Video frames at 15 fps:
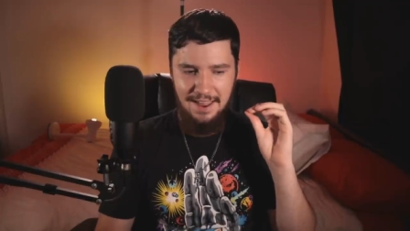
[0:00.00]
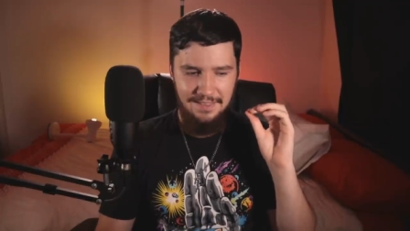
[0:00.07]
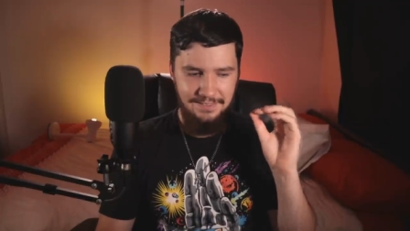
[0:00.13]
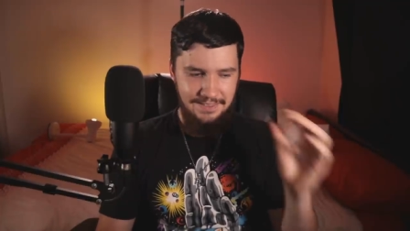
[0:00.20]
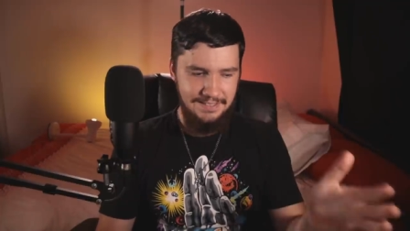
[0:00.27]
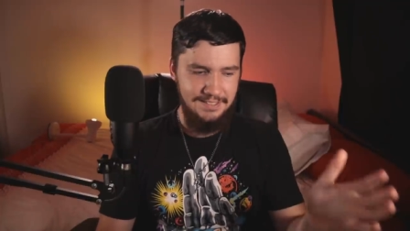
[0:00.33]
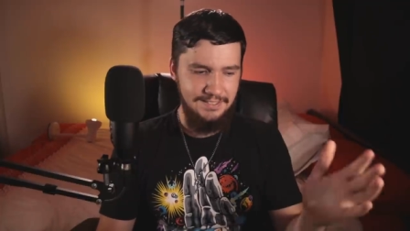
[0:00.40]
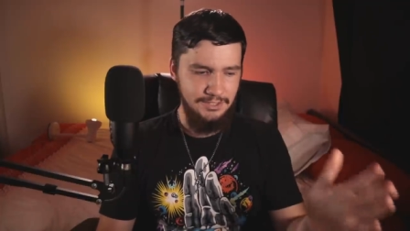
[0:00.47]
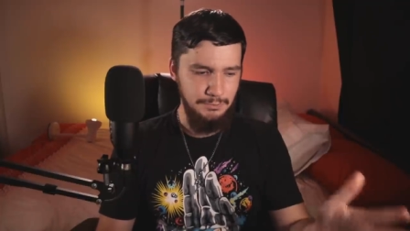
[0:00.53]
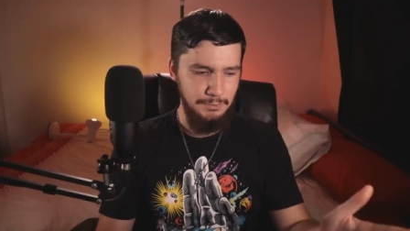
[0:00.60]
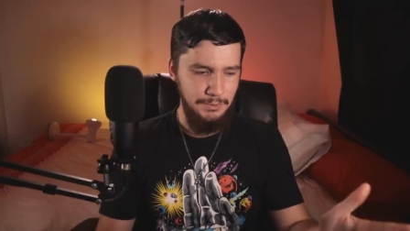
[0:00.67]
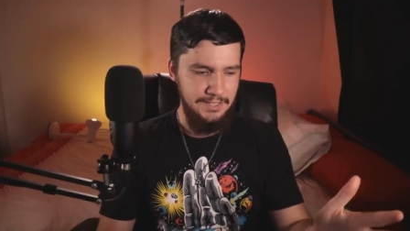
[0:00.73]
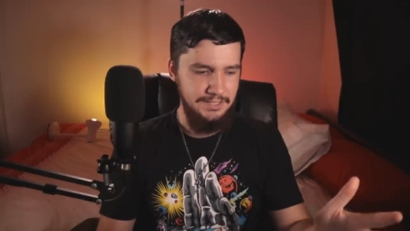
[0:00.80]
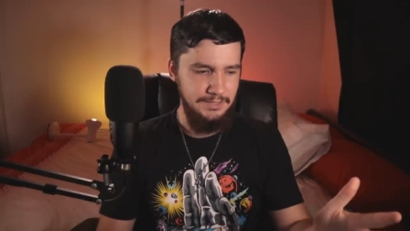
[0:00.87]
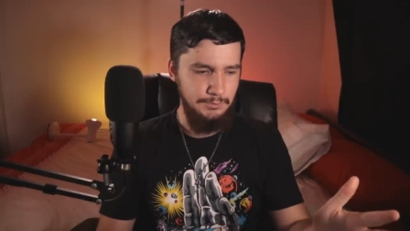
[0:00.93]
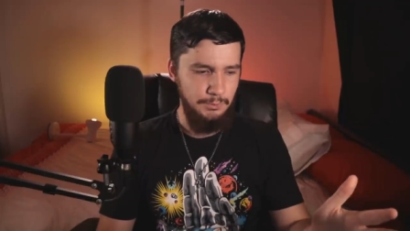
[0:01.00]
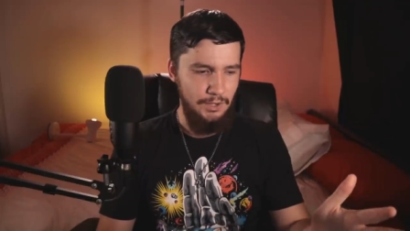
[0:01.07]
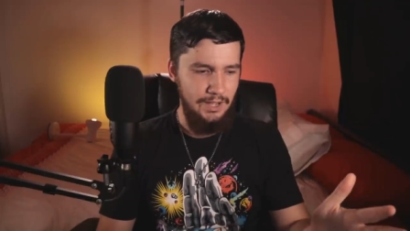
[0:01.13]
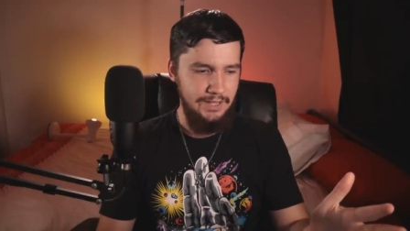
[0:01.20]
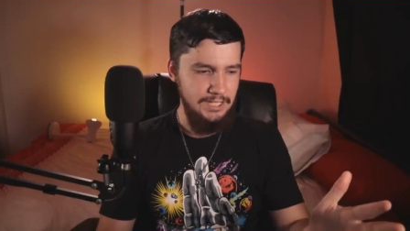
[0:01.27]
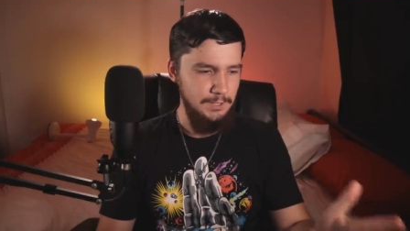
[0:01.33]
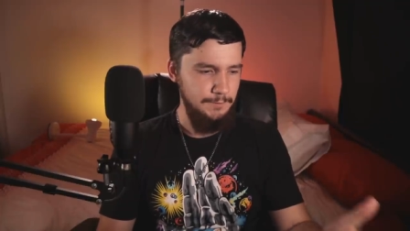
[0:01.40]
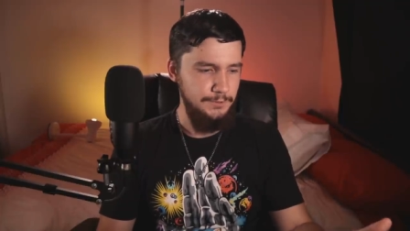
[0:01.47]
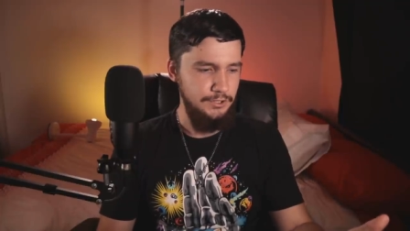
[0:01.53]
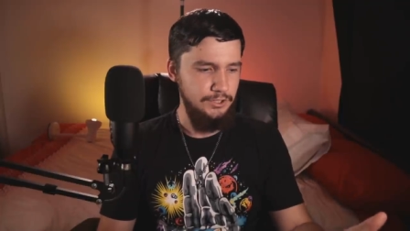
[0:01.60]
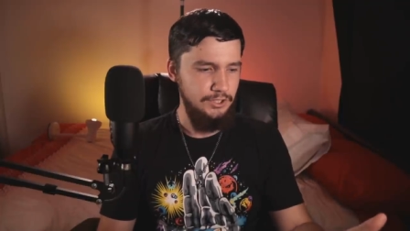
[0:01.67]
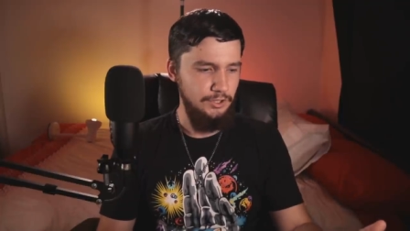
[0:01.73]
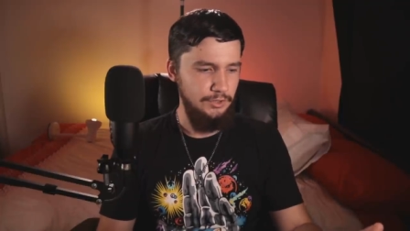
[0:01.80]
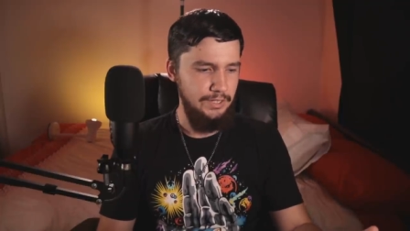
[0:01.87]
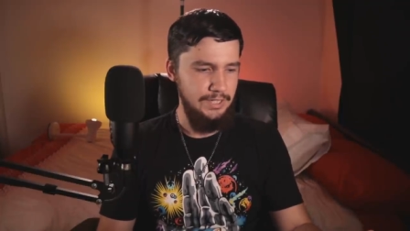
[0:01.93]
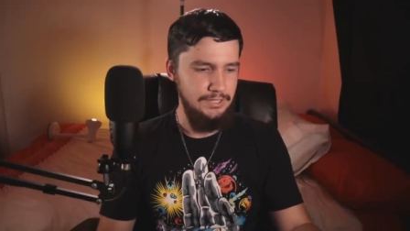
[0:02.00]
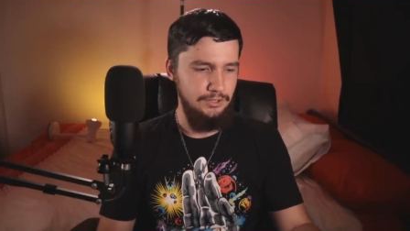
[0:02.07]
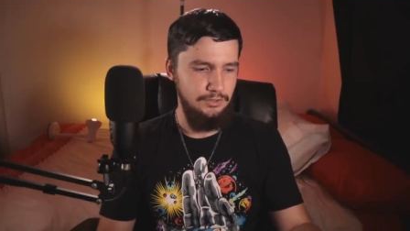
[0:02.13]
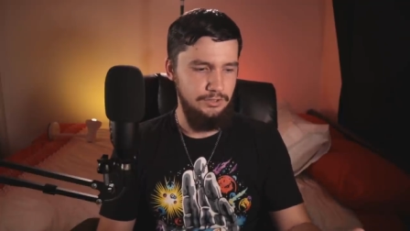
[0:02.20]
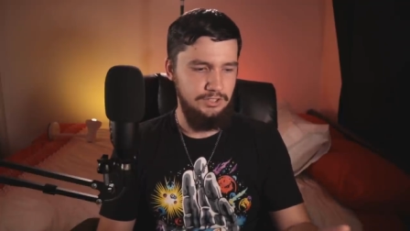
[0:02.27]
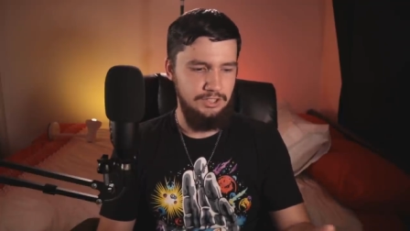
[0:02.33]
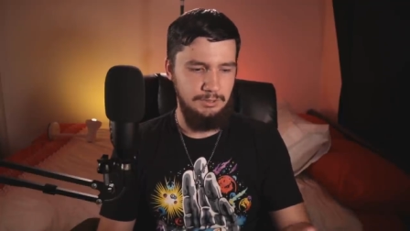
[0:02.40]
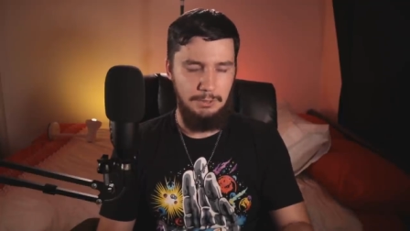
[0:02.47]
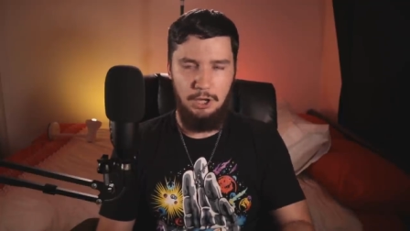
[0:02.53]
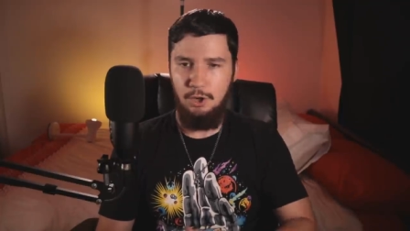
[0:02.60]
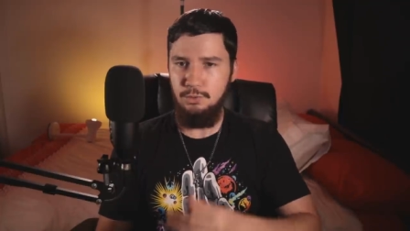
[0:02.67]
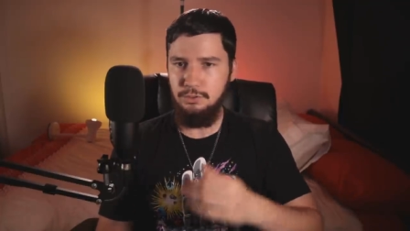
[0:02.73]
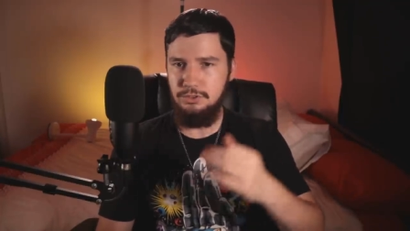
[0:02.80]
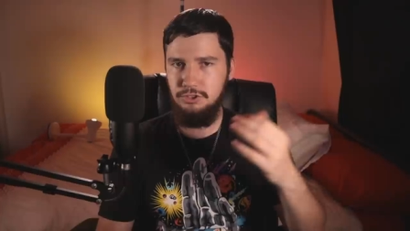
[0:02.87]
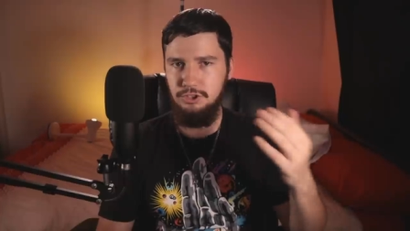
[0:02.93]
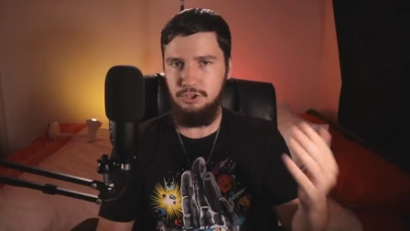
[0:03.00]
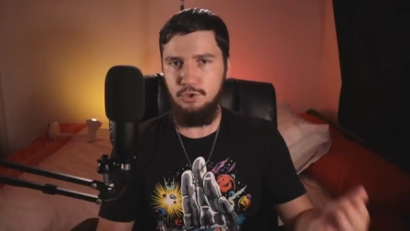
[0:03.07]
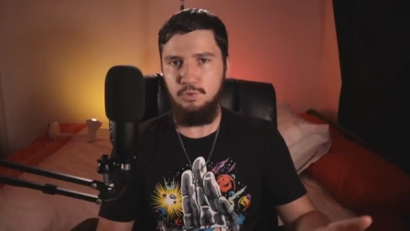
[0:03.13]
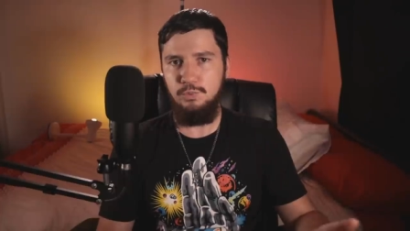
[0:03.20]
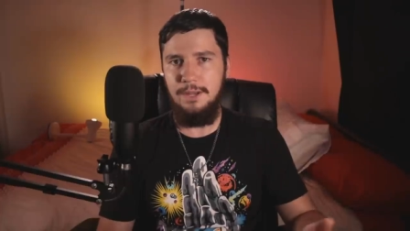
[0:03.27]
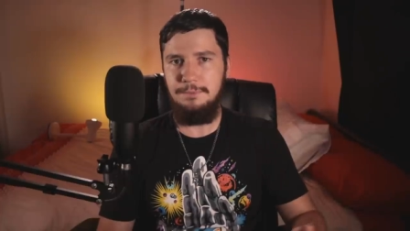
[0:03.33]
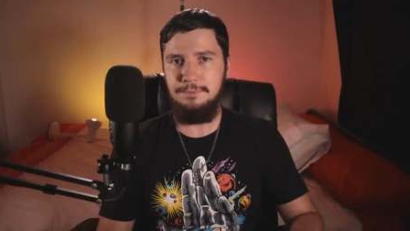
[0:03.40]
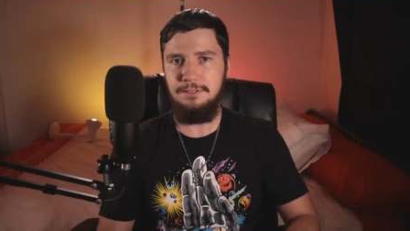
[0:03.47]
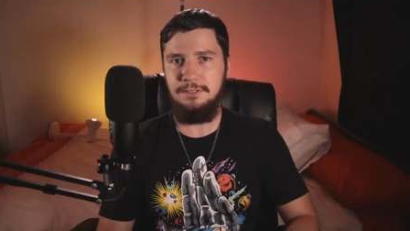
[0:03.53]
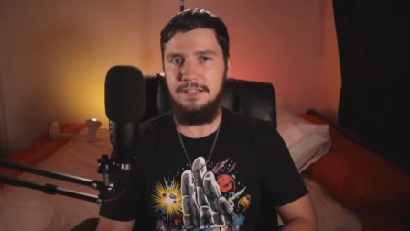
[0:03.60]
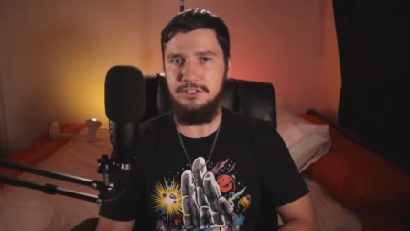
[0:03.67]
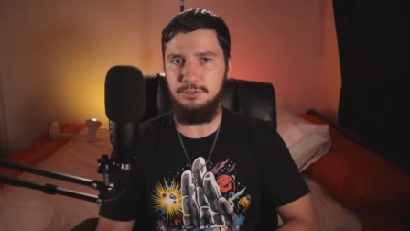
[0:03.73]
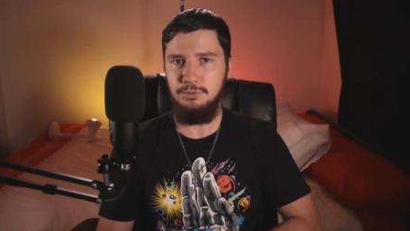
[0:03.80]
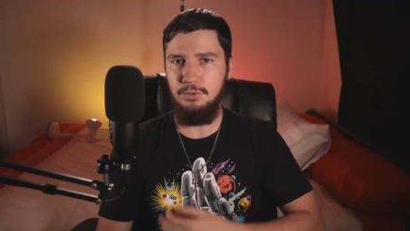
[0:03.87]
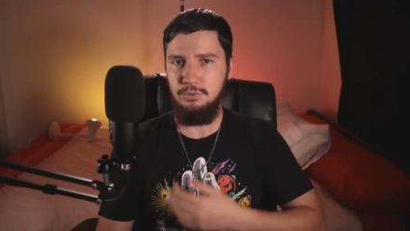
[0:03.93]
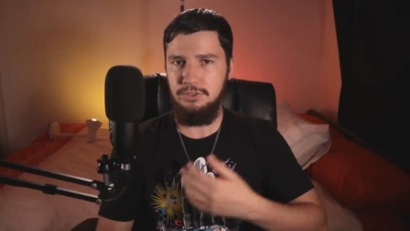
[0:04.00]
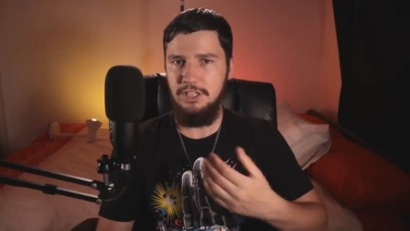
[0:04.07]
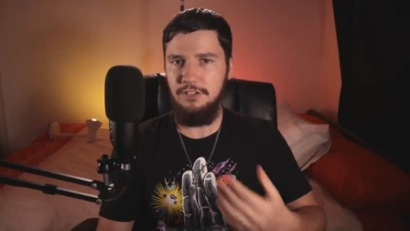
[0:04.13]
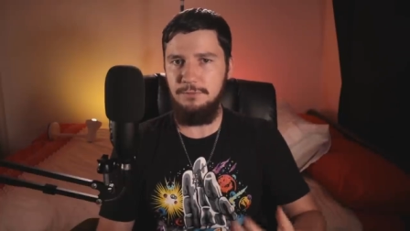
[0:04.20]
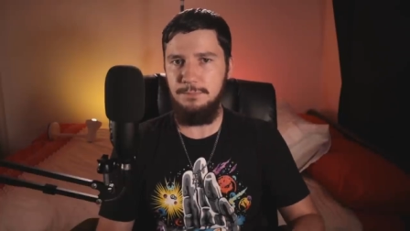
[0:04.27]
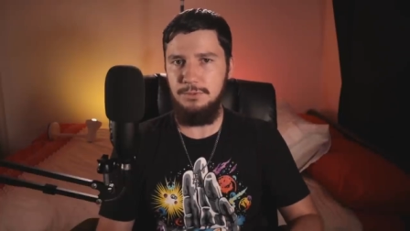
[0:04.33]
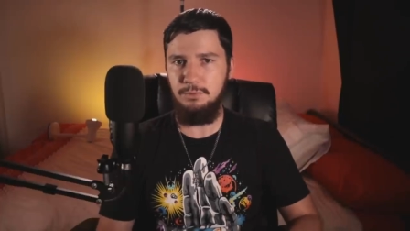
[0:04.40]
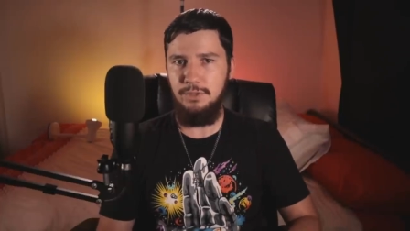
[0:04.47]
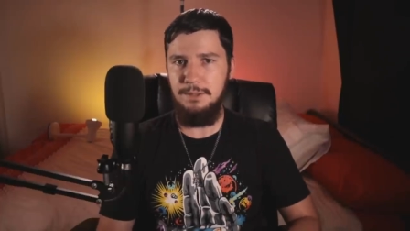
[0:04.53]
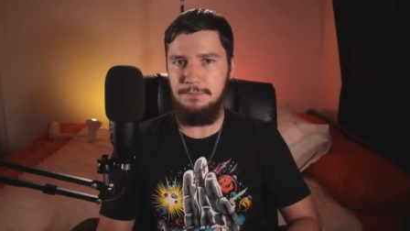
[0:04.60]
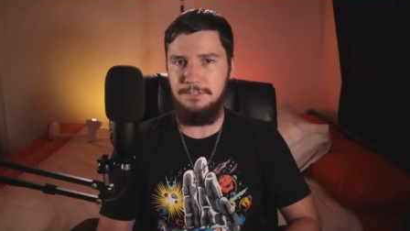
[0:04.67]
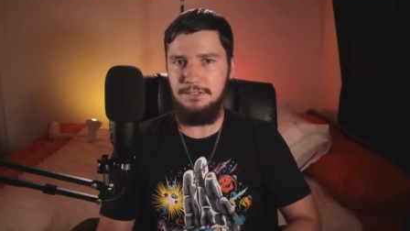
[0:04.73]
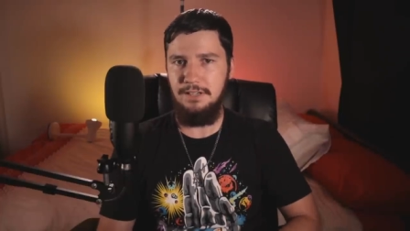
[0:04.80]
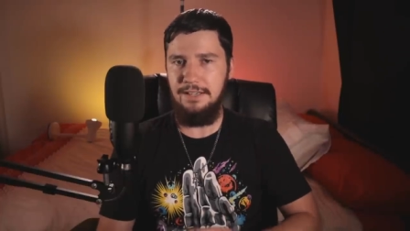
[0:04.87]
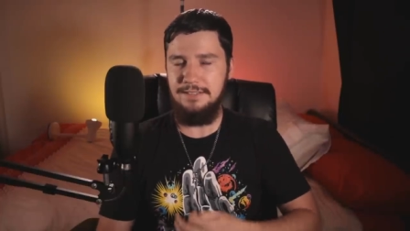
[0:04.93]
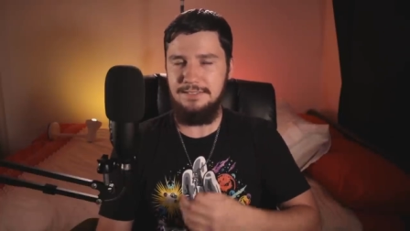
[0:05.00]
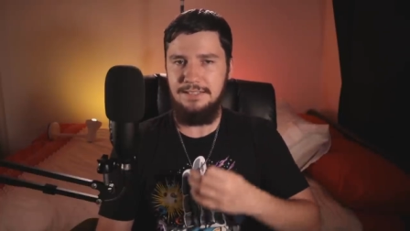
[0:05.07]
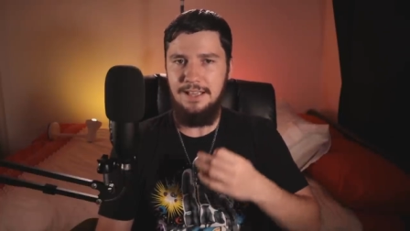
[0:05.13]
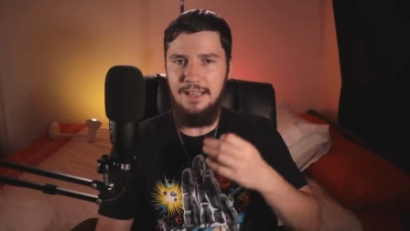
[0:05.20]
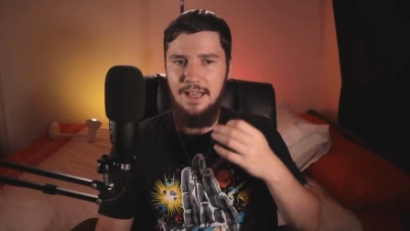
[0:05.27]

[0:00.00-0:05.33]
And this is the reason why if you go and use some old school websites or old government websites,